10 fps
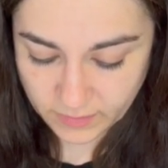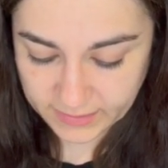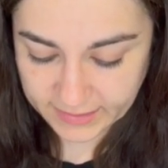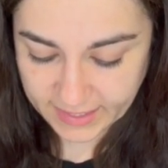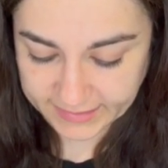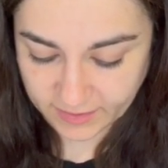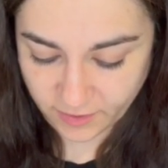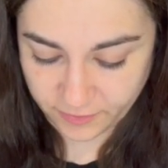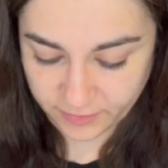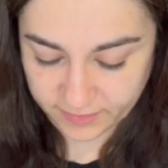So that's
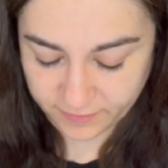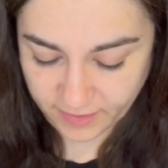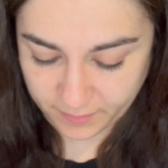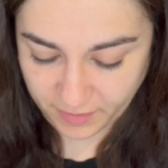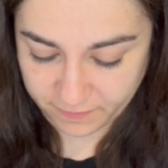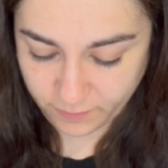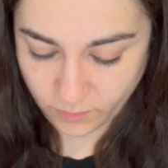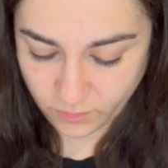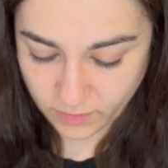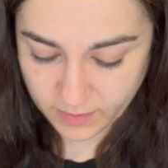100 divided by
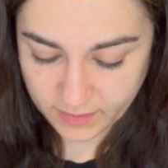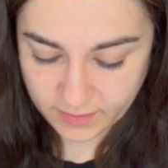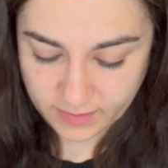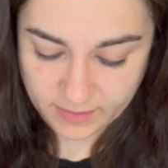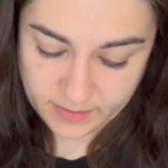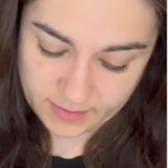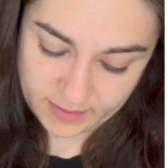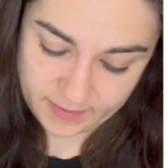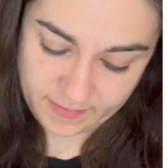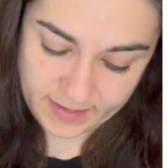4.
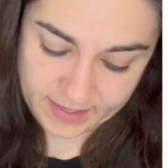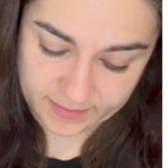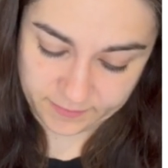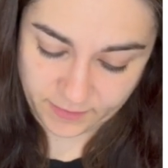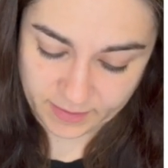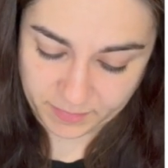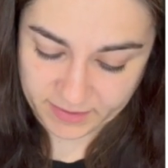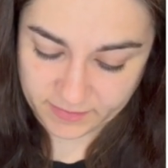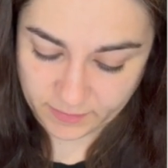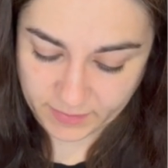And then divide by
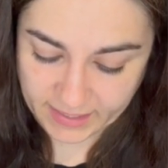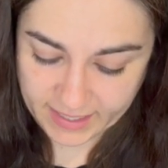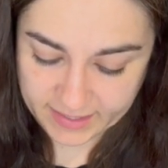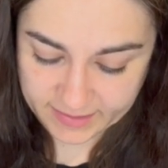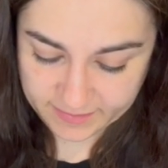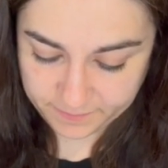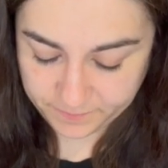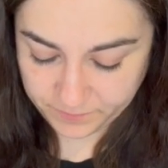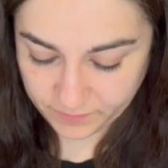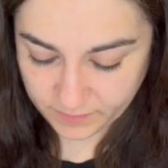2 again.
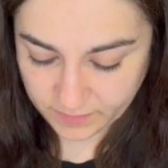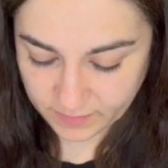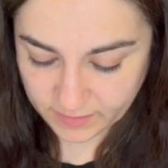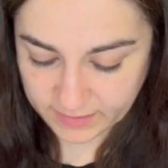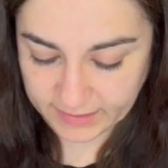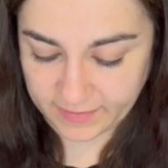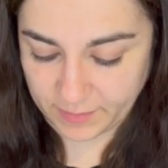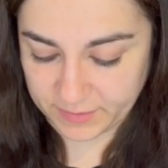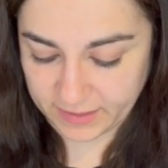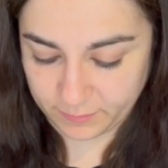So that
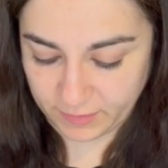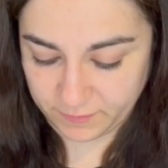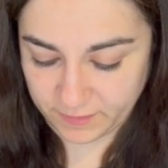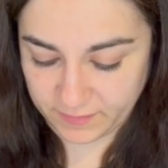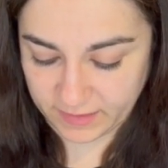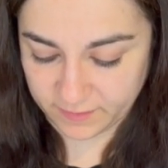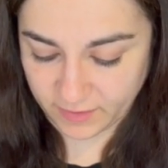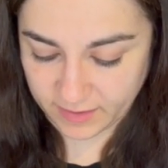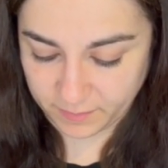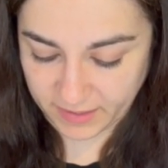would give me 50
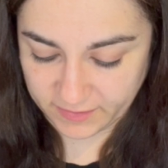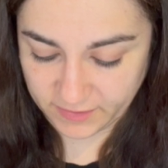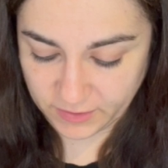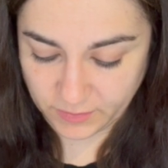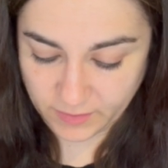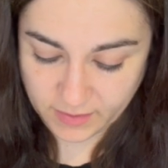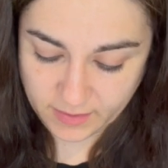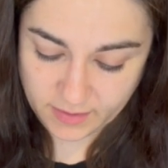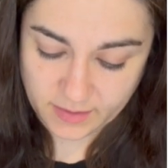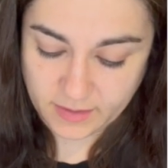divided by 2.
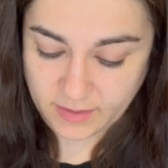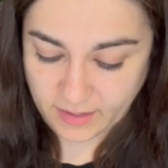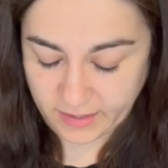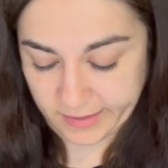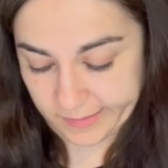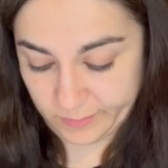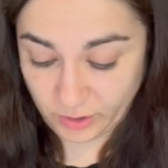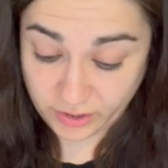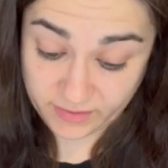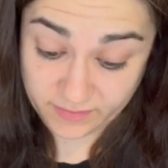You
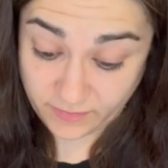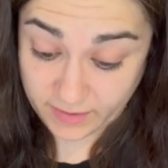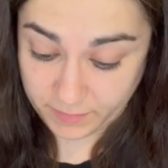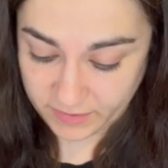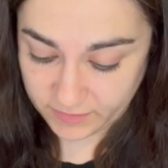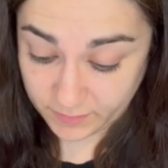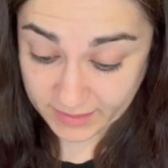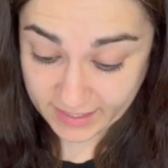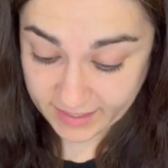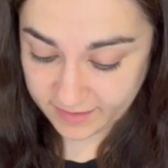could divide by 2
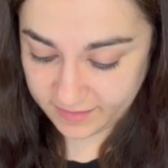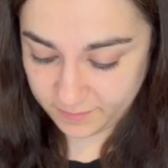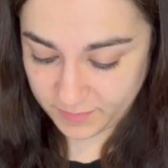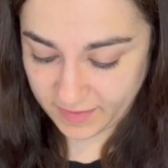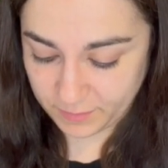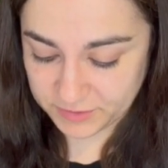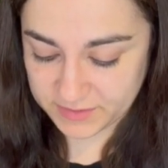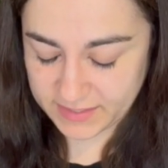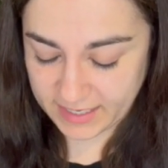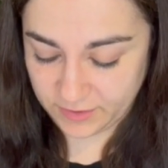again, but that would
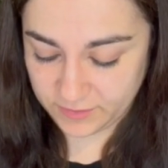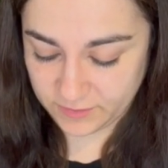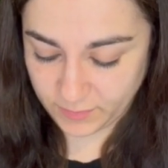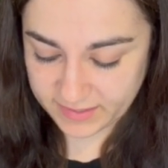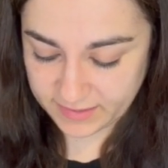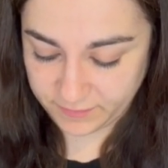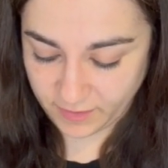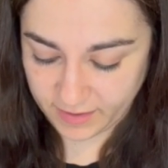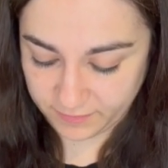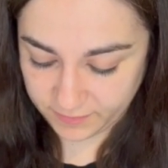just take you to
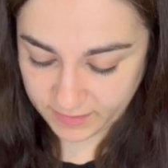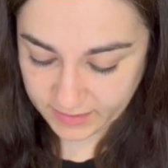25.